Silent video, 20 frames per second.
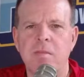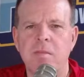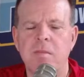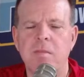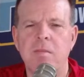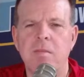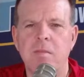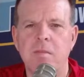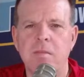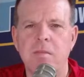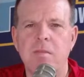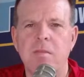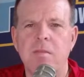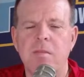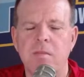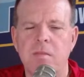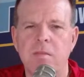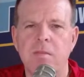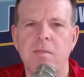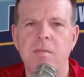
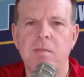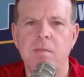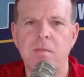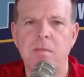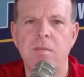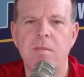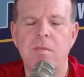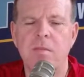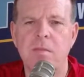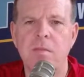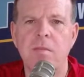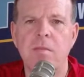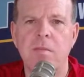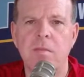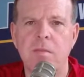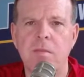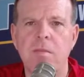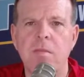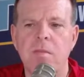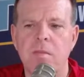
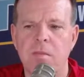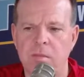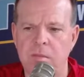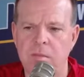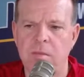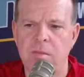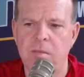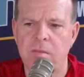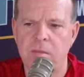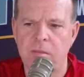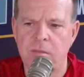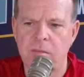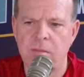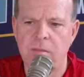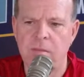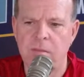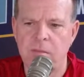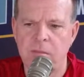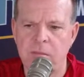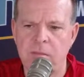
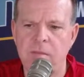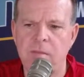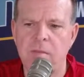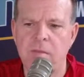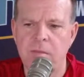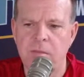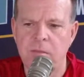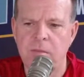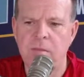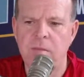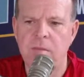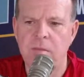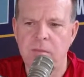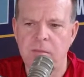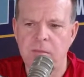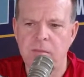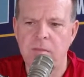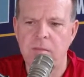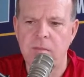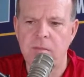
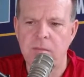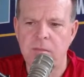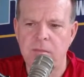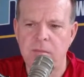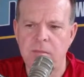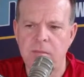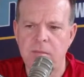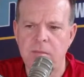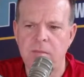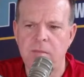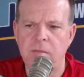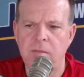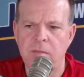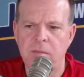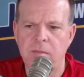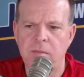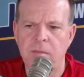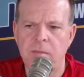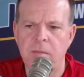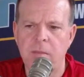
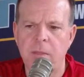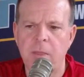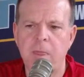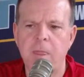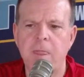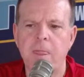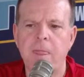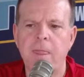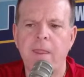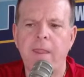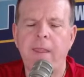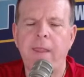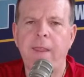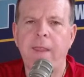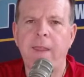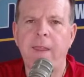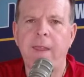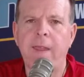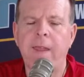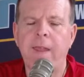
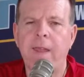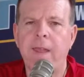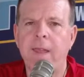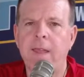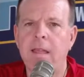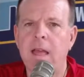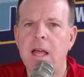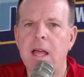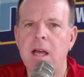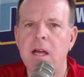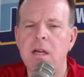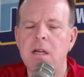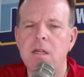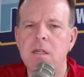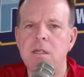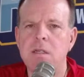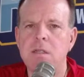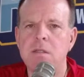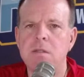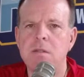
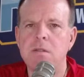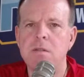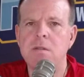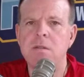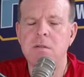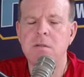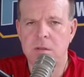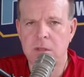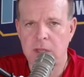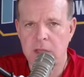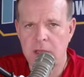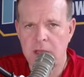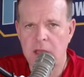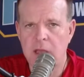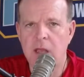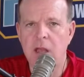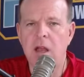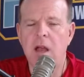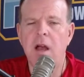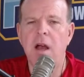No words are spoken by the person on screen.